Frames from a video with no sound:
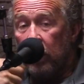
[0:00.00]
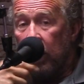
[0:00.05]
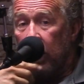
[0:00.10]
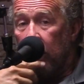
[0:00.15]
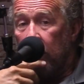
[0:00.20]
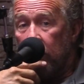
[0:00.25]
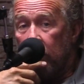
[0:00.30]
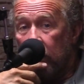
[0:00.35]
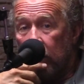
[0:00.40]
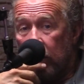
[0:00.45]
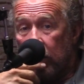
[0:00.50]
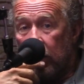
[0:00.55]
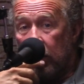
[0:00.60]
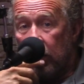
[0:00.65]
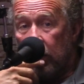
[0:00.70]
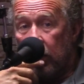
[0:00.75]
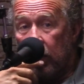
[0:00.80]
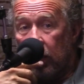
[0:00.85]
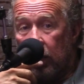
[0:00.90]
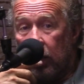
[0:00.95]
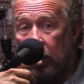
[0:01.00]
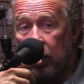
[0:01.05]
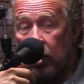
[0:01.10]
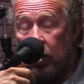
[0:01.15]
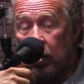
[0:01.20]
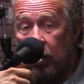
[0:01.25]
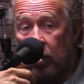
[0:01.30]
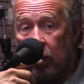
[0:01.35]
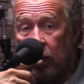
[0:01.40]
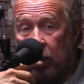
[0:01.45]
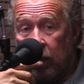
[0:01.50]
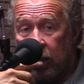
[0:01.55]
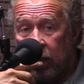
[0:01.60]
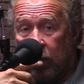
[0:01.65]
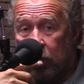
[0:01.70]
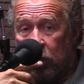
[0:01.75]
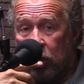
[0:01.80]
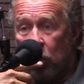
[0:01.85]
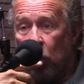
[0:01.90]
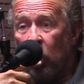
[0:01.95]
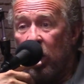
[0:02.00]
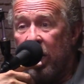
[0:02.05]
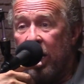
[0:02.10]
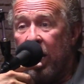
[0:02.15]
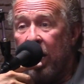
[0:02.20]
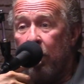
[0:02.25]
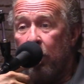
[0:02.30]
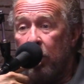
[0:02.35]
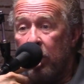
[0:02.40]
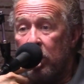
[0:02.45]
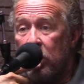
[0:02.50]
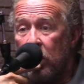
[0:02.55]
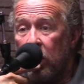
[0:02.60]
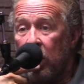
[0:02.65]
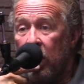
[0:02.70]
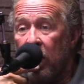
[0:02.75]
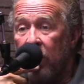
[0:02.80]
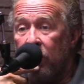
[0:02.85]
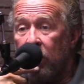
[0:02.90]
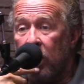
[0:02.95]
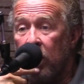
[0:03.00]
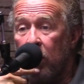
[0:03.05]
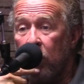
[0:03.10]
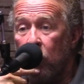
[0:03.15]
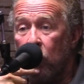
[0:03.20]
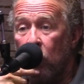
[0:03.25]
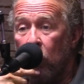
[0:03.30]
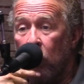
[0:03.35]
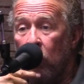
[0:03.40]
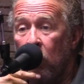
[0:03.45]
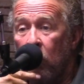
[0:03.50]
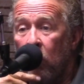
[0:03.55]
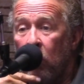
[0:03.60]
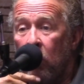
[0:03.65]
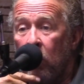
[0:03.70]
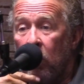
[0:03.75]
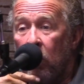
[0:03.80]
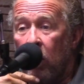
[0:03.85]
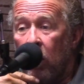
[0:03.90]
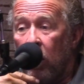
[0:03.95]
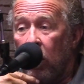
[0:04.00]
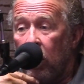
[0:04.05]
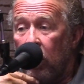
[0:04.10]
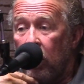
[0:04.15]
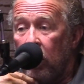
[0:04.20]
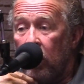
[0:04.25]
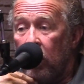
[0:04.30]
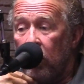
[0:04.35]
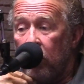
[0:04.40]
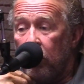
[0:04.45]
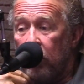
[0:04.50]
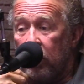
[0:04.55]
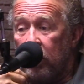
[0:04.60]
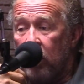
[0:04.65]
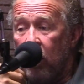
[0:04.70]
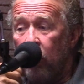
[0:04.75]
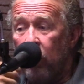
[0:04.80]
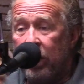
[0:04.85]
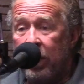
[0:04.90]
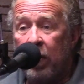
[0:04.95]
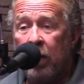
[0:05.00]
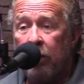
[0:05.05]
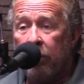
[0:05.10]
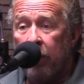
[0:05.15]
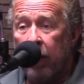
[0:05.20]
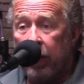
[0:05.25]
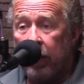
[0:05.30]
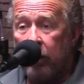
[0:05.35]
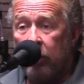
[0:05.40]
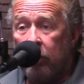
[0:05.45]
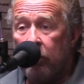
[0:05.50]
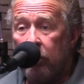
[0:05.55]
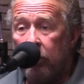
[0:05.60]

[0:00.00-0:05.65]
yeah. I think I was 28 when I started having kids. So I thought we did it right.